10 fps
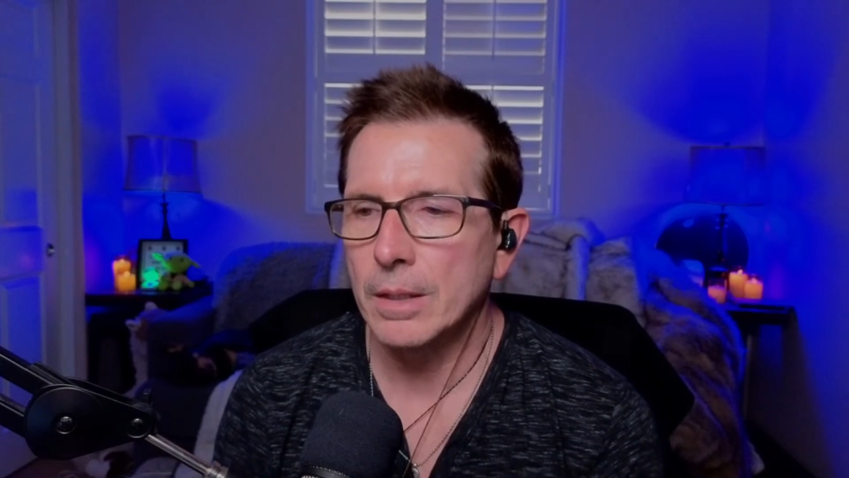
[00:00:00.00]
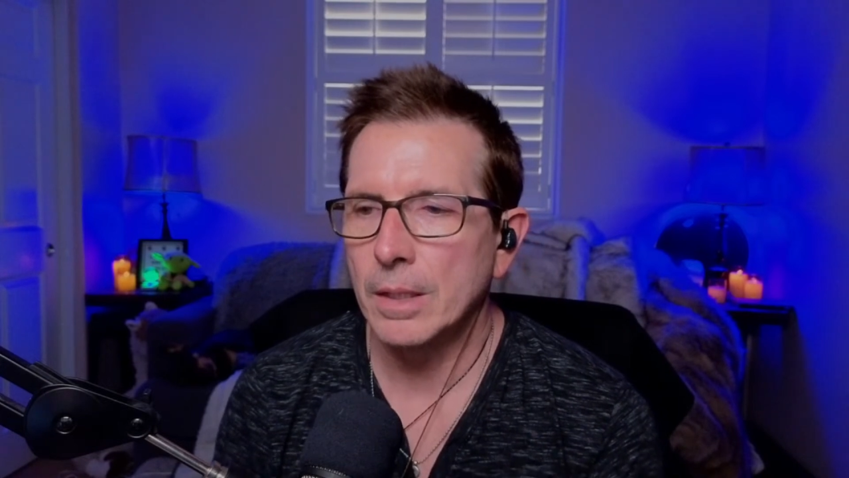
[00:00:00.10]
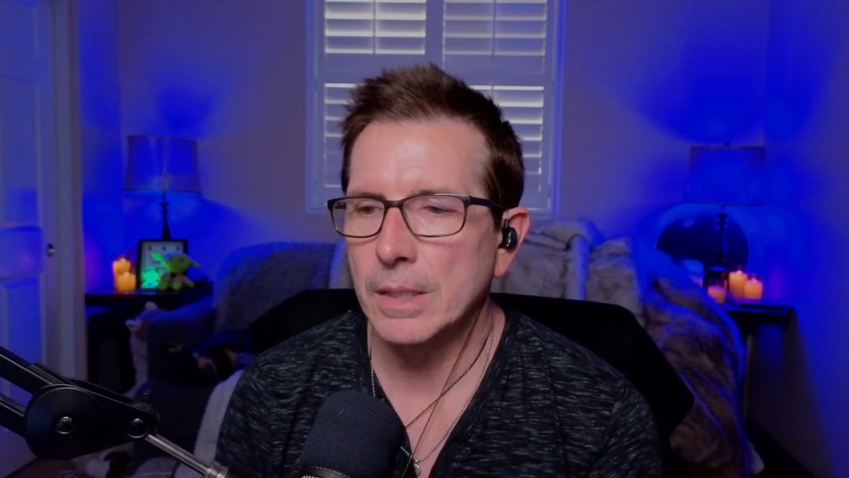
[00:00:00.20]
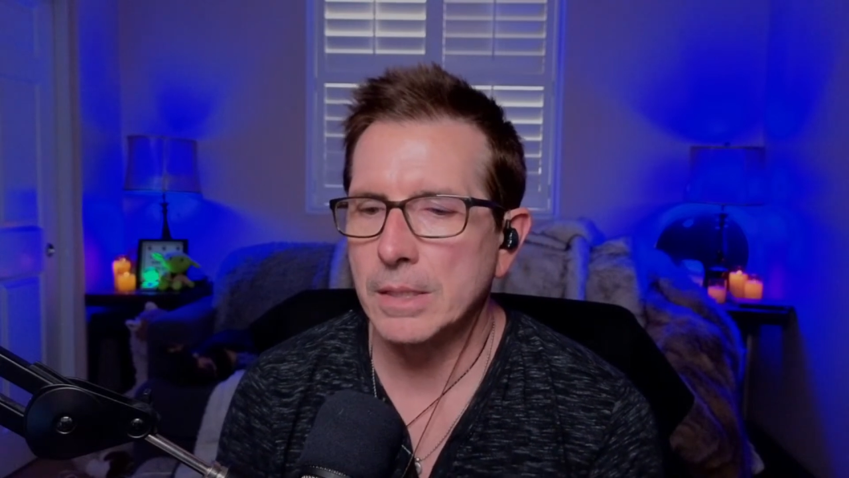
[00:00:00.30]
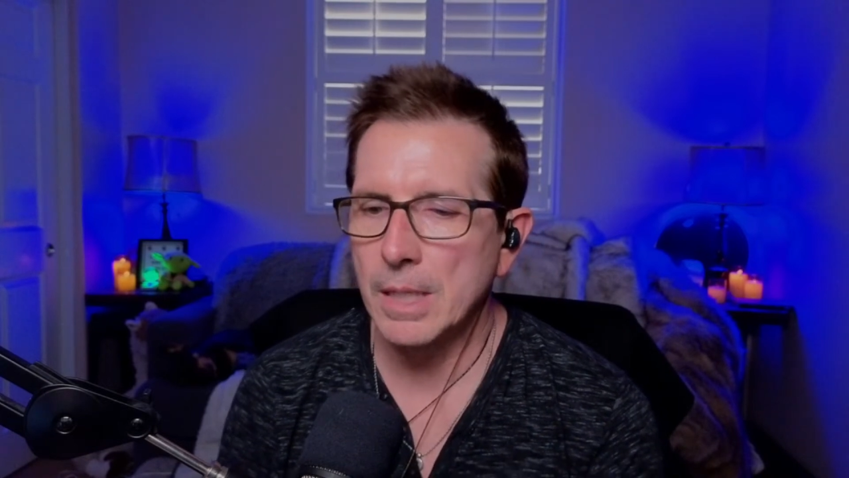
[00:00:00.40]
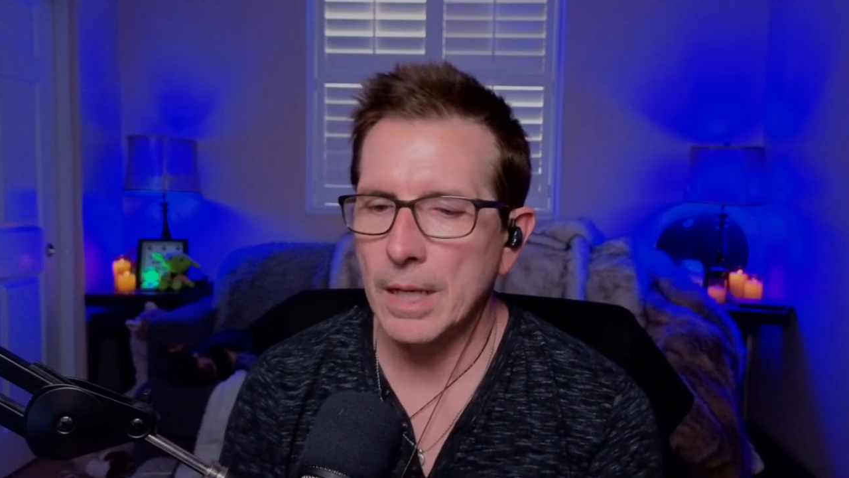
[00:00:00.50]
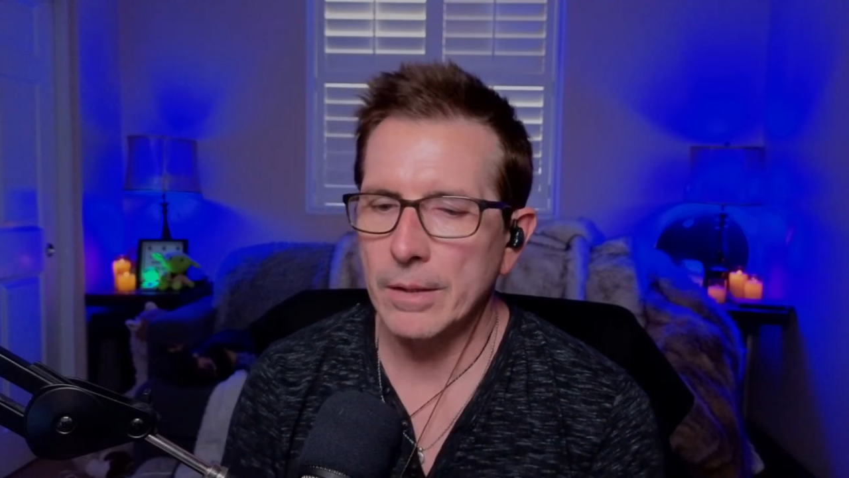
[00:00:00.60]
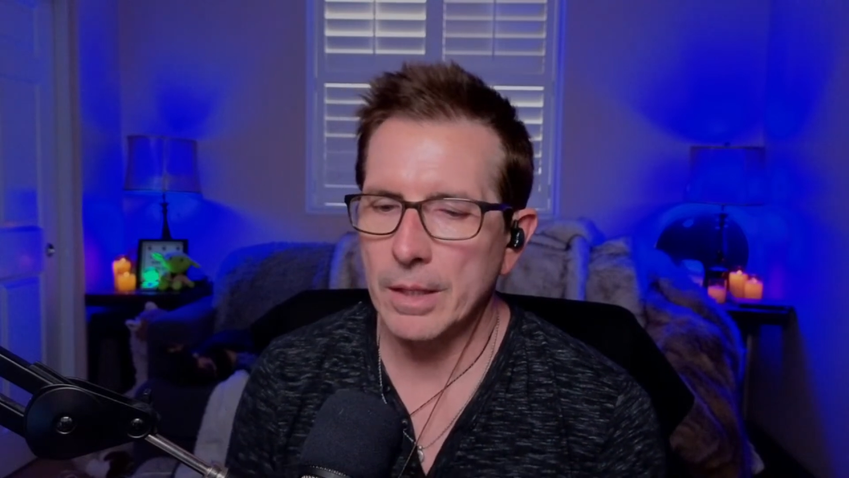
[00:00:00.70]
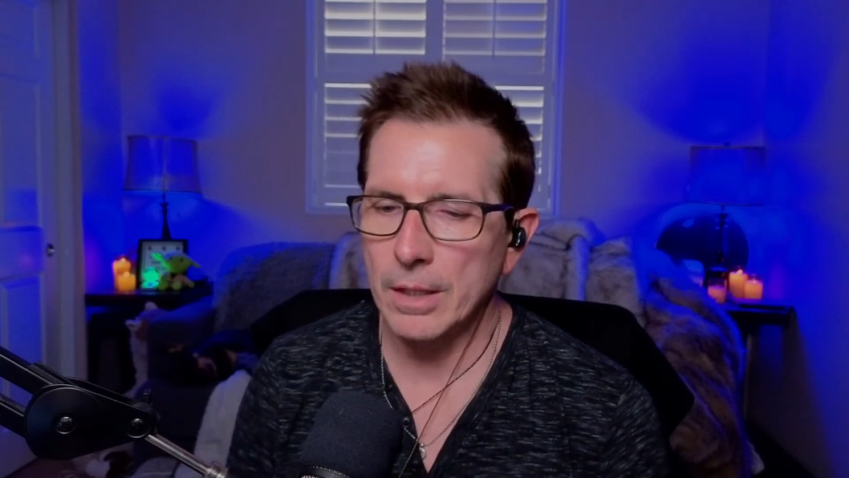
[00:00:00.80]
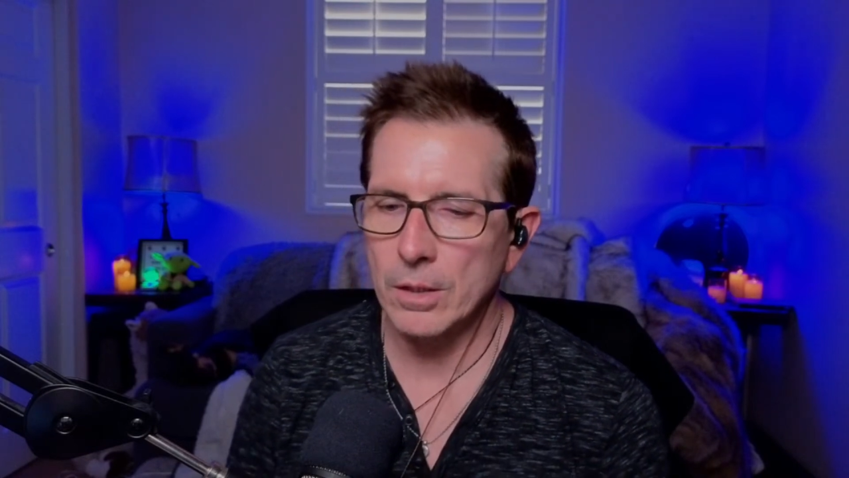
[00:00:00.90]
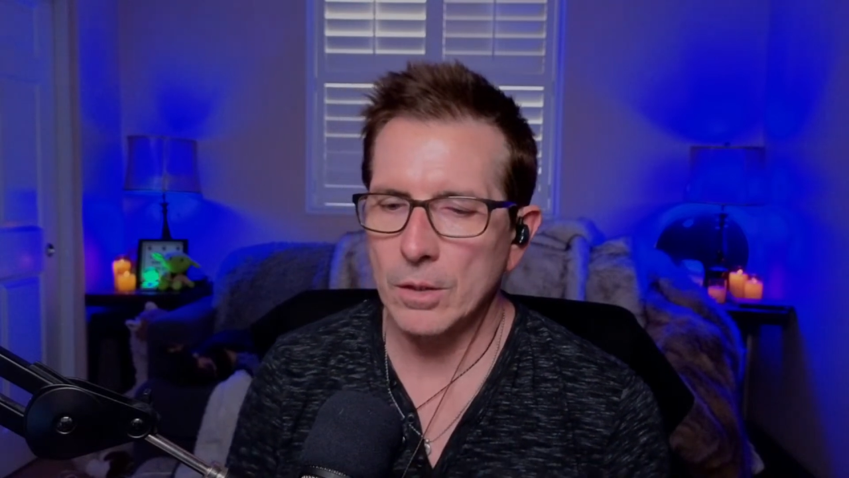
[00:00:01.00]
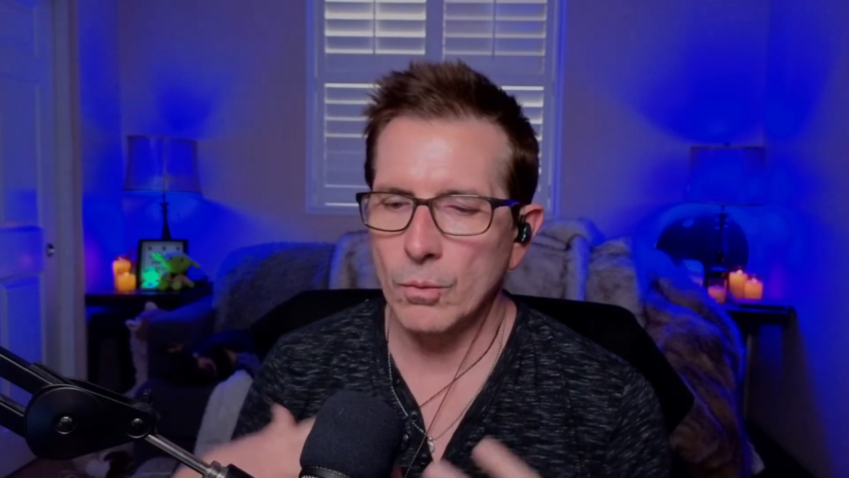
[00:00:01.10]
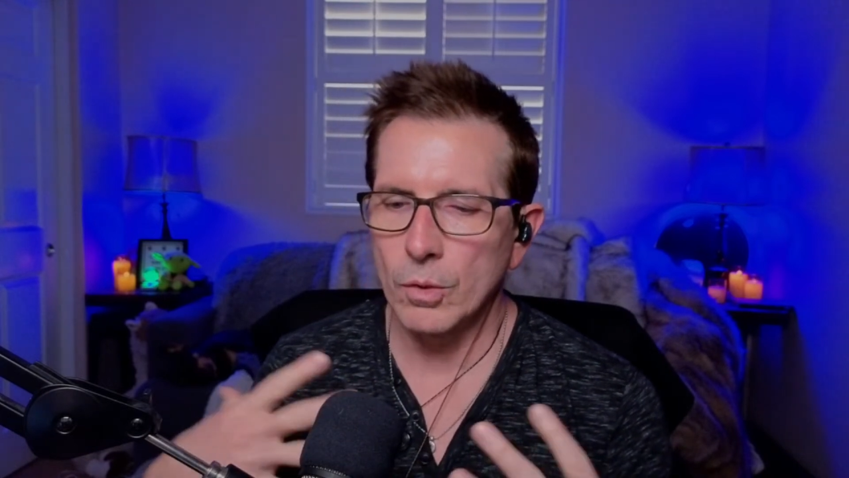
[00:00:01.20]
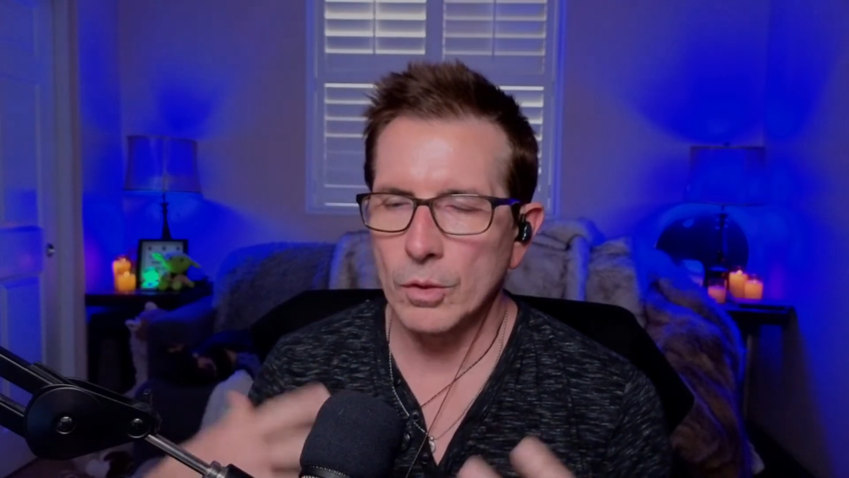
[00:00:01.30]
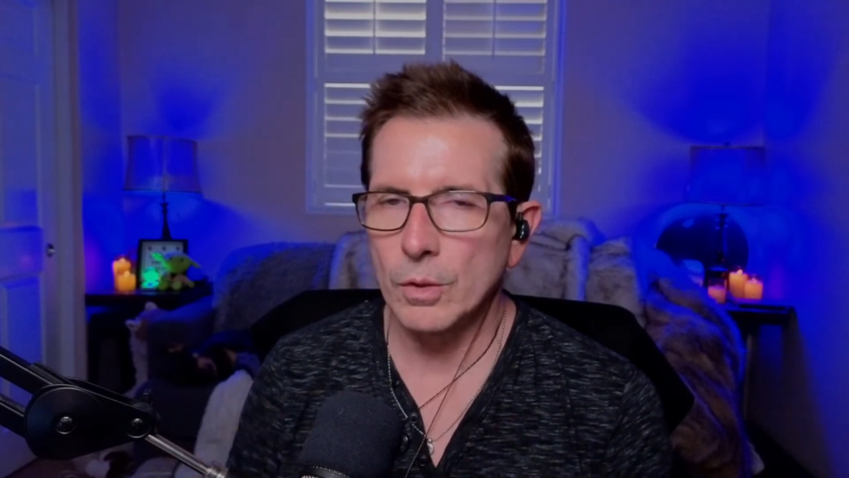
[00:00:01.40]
It's not that the world